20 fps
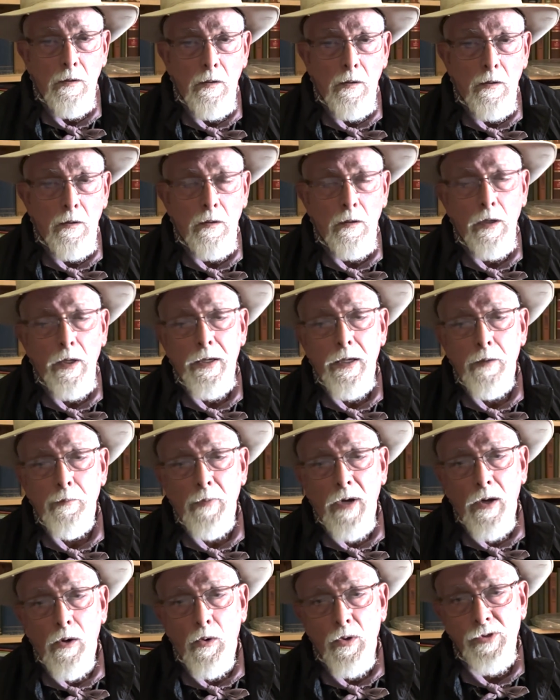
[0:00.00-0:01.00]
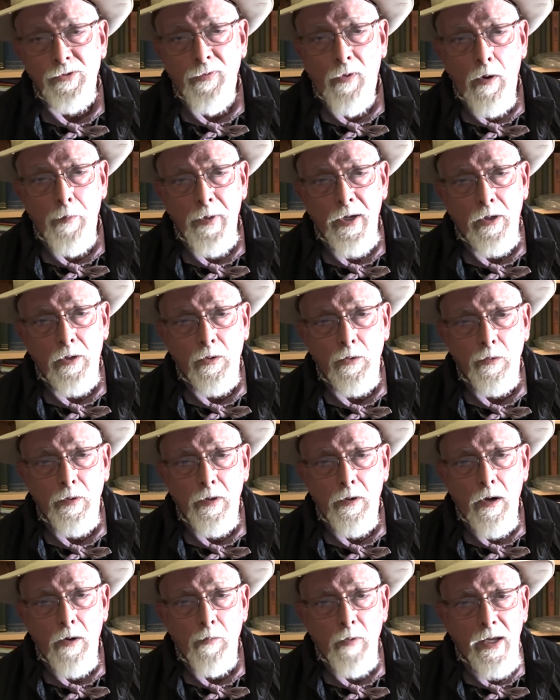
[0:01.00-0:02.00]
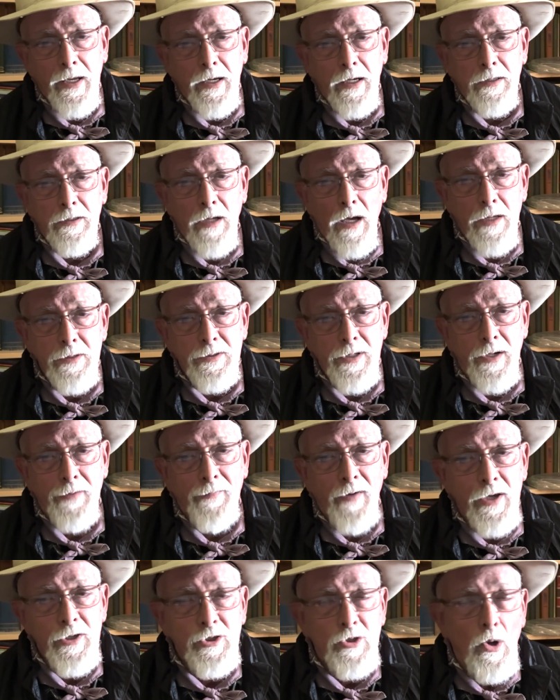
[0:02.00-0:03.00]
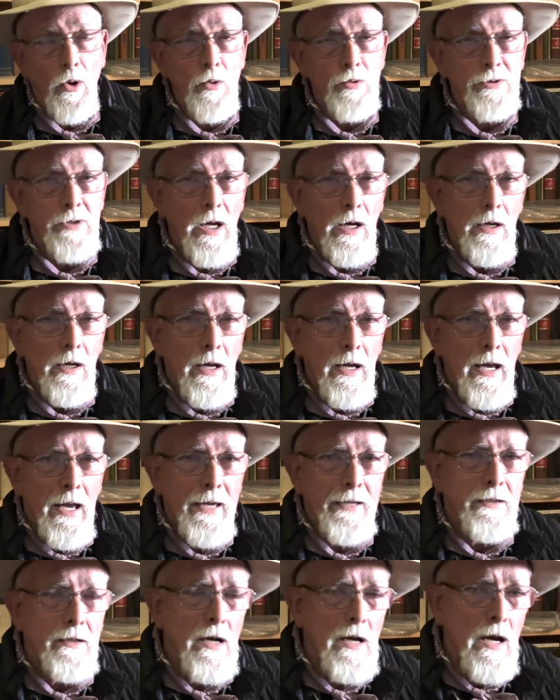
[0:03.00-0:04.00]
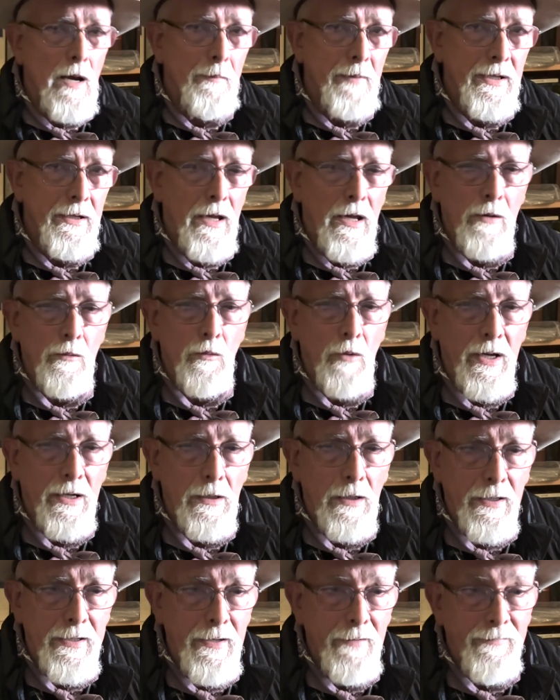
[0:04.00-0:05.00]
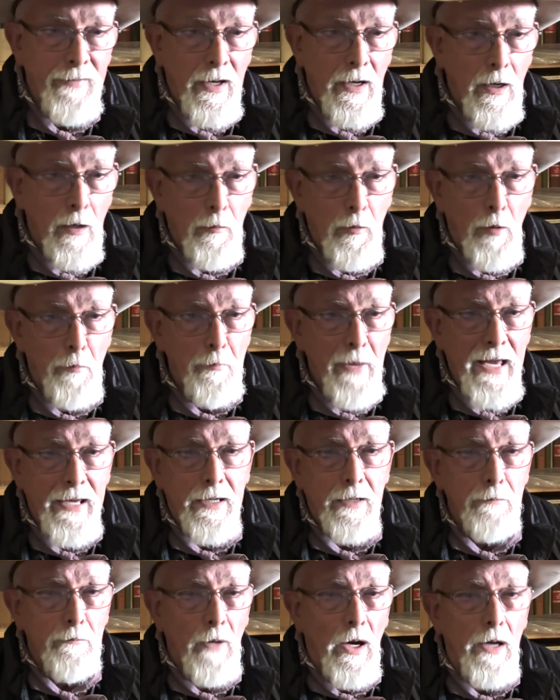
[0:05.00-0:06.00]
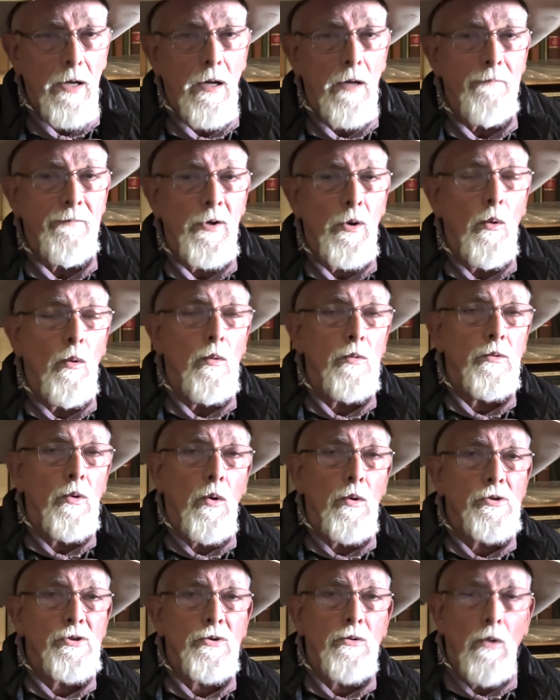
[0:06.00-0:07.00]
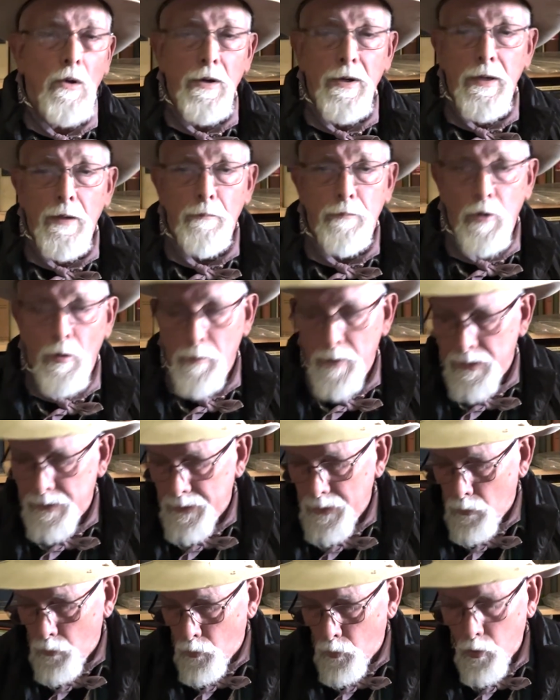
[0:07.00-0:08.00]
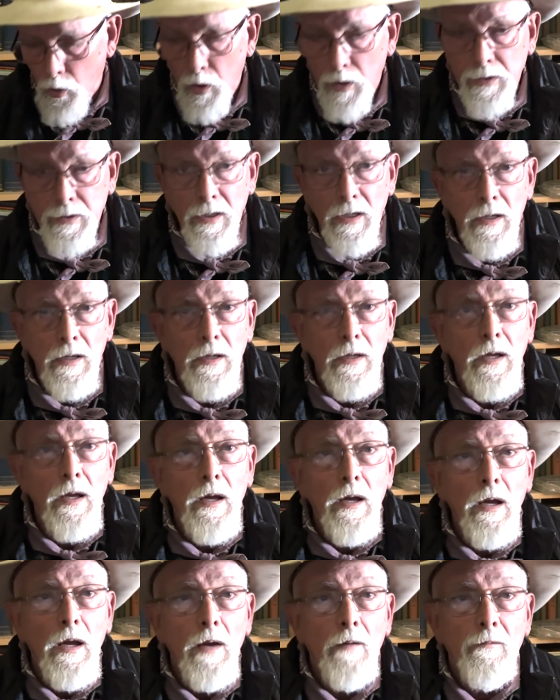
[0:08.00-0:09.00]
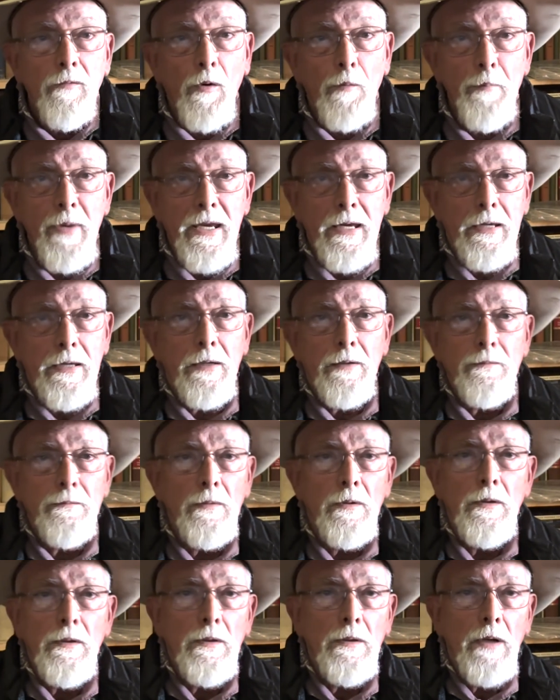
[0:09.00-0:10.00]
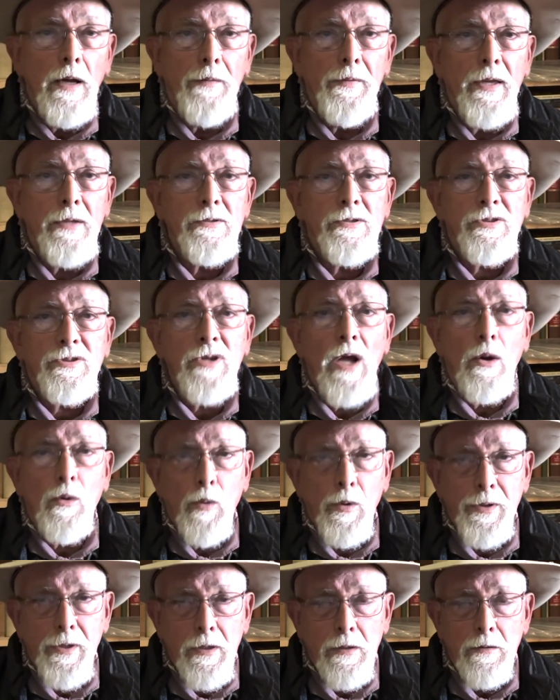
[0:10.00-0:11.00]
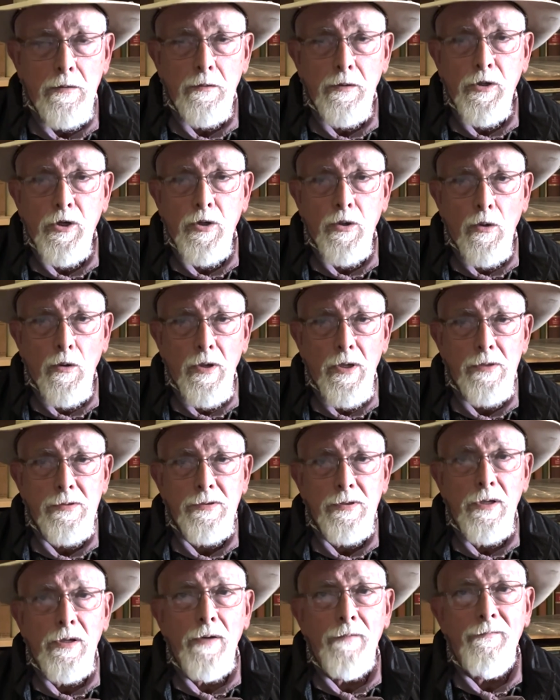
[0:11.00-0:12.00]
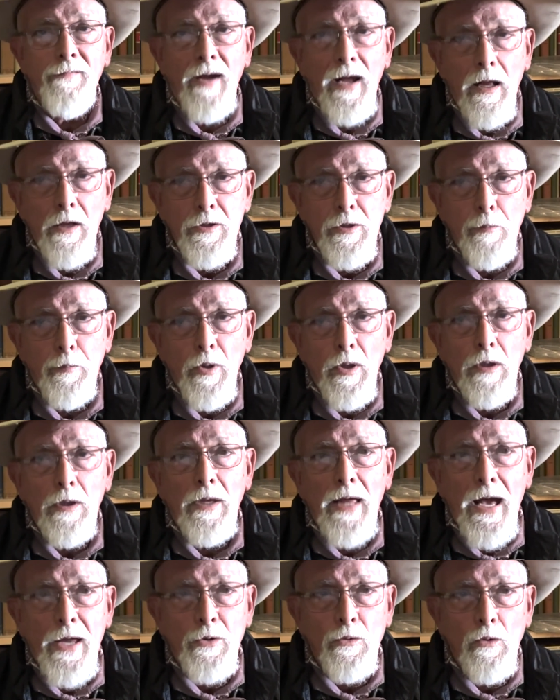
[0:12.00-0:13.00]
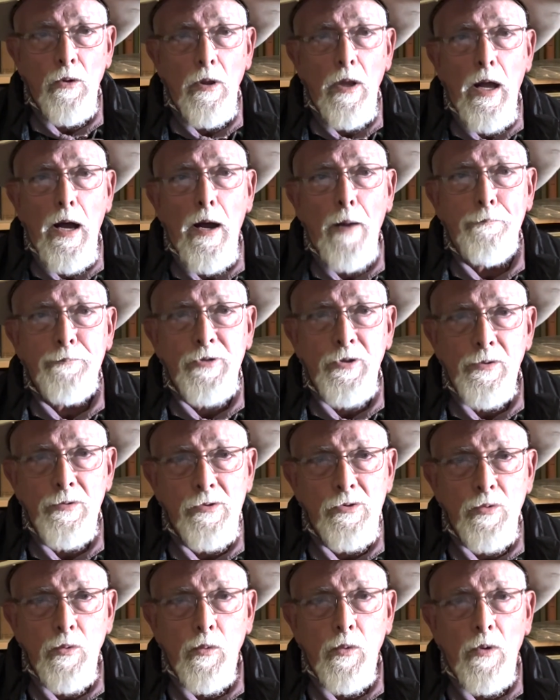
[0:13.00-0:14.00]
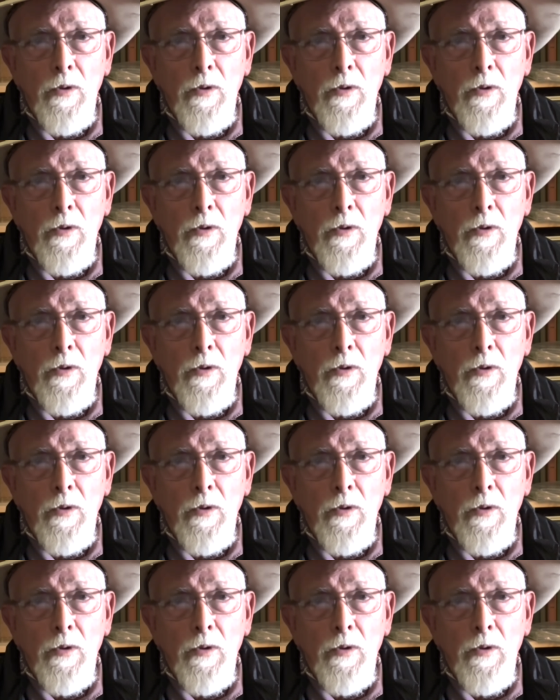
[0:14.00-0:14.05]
Early in my horse farming career, I recognized that if I chose a common and readily available make and model of an old horse-drawn implement that worked for me, and then stuck with it, curious and valuable lateral options were